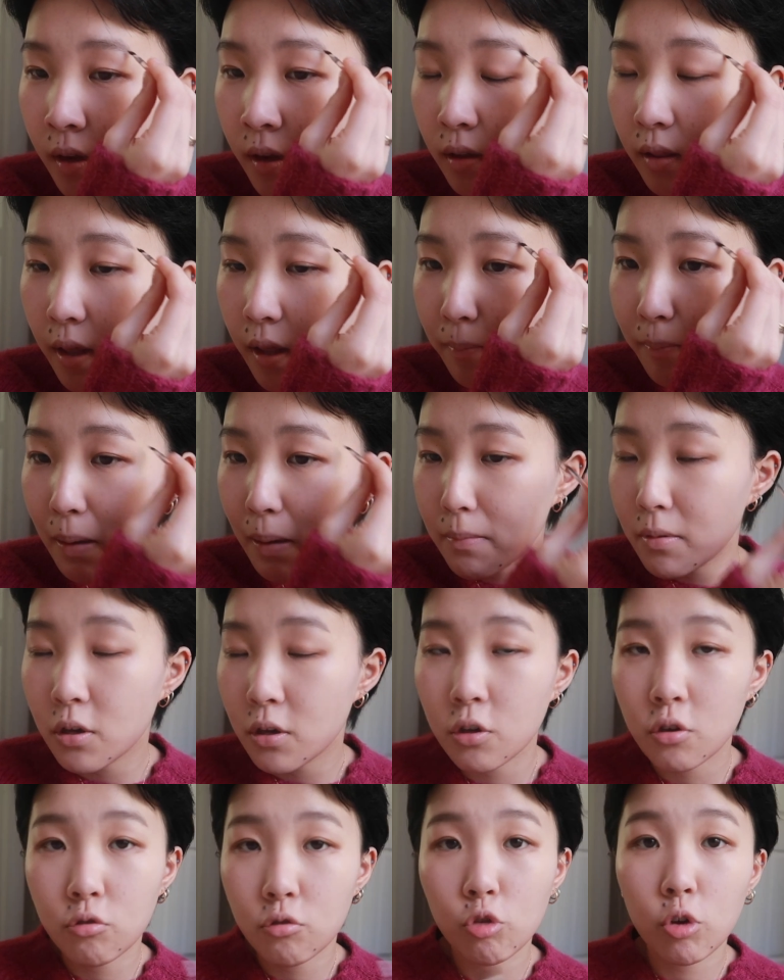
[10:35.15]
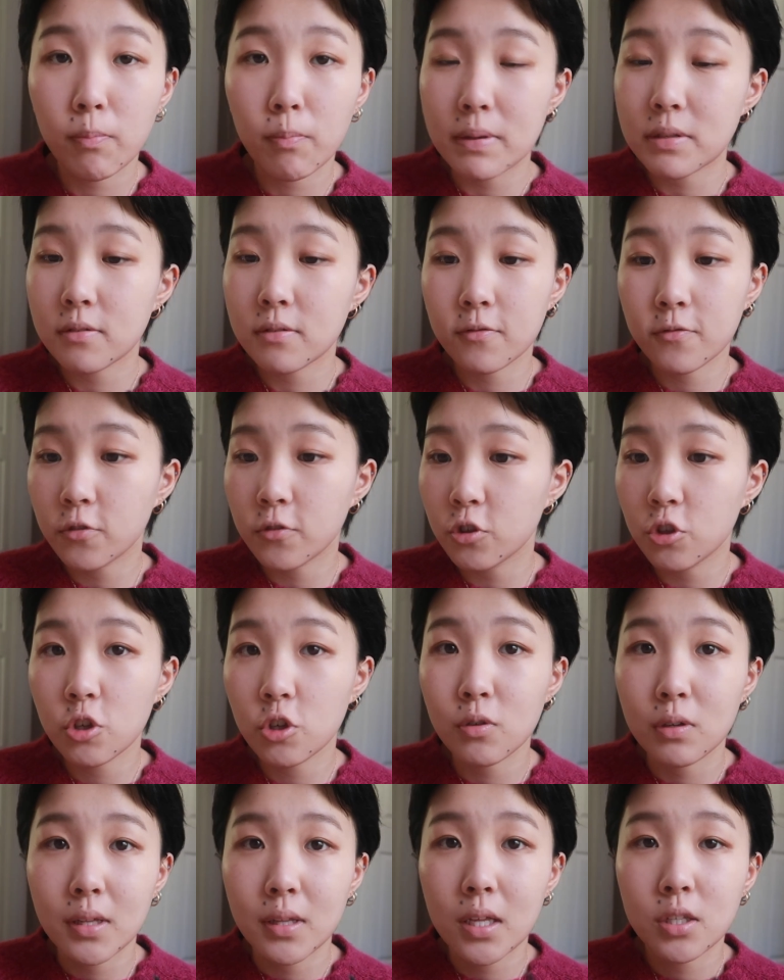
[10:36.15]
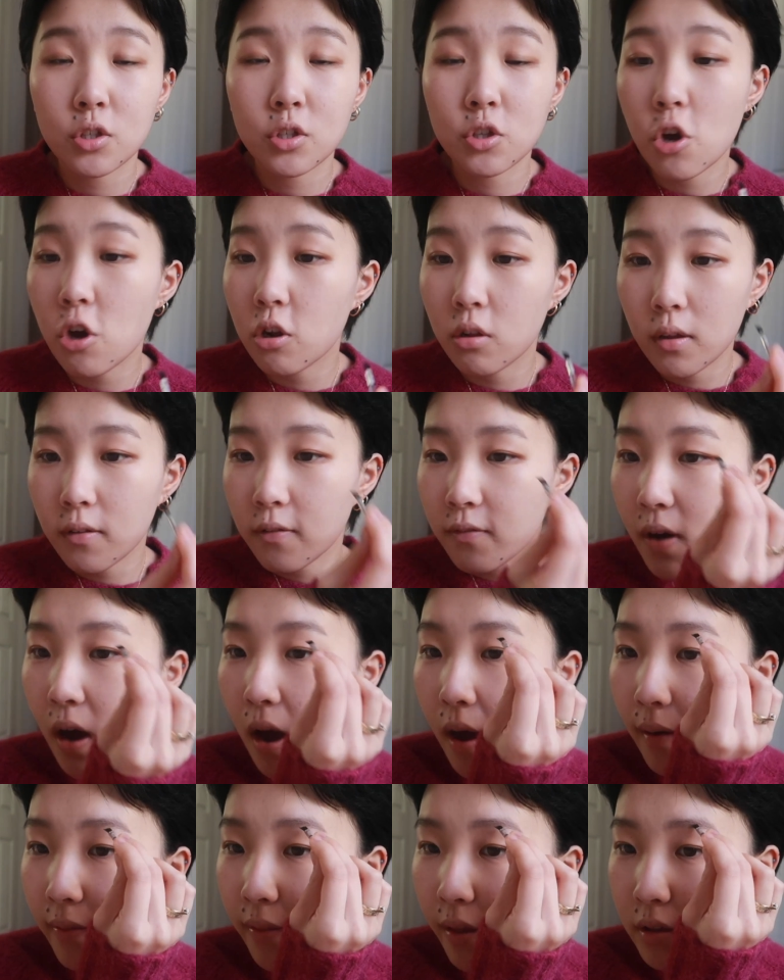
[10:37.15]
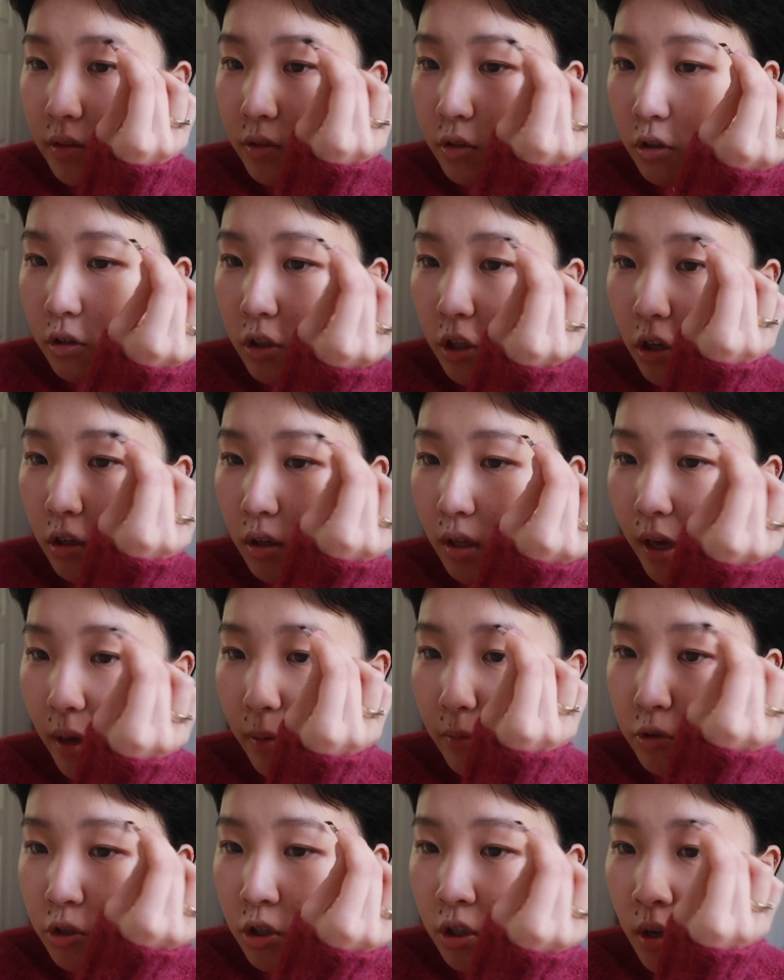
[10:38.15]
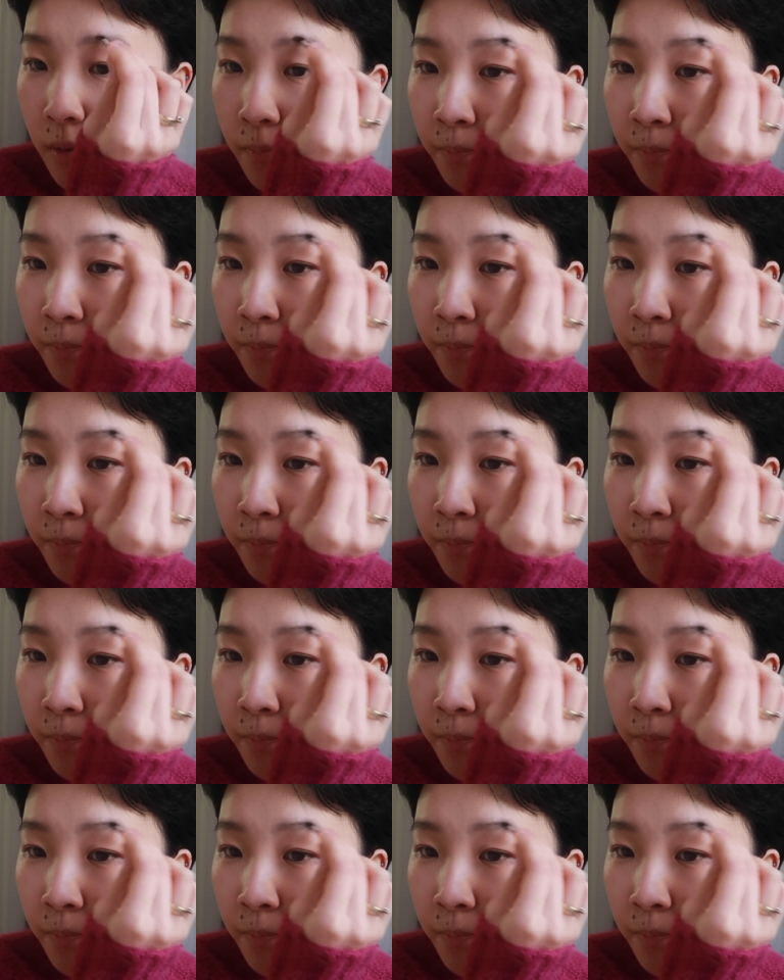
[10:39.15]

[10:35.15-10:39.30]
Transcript: Like, maybe youth group isn't for you, and that's totally fine, that's totally okay, which